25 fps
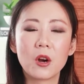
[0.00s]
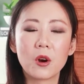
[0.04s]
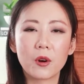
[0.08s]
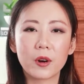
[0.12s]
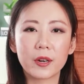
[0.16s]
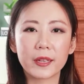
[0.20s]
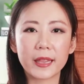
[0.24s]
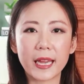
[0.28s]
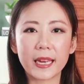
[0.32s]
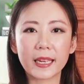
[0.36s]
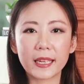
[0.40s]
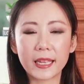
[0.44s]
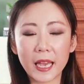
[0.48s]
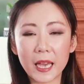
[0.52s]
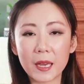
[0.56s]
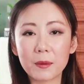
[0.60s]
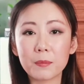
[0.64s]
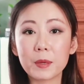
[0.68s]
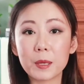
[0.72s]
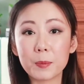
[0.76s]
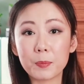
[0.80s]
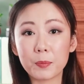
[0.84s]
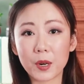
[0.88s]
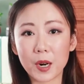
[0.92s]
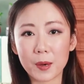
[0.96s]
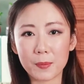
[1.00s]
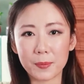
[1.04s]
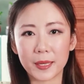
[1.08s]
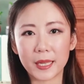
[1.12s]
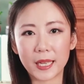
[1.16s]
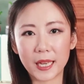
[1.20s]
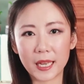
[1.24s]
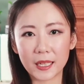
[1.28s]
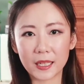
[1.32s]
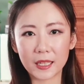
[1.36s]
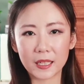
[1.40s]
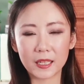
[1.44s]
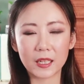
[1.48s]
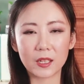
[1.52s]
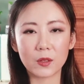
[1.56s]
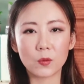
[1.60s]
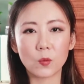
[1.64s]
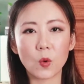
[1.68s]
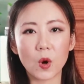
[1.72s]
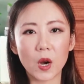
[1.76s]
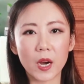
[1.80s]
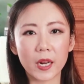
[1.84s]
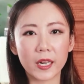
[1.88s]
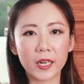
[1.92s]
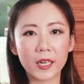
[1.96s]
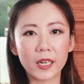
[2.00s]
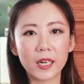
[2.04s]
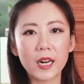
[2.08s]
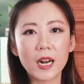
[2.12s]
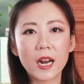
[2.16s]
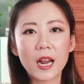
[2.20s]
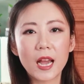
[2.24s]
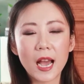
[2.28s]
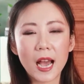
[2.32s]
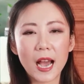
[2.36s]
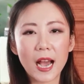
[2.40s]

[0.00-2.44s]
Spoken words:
or that can be propagated in water